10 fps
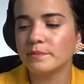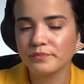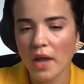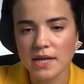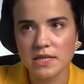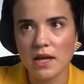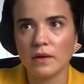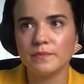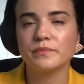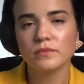
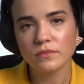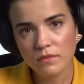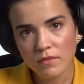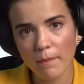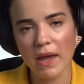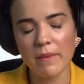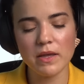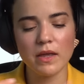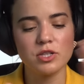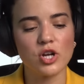Idea. Maybe
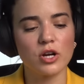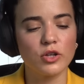they start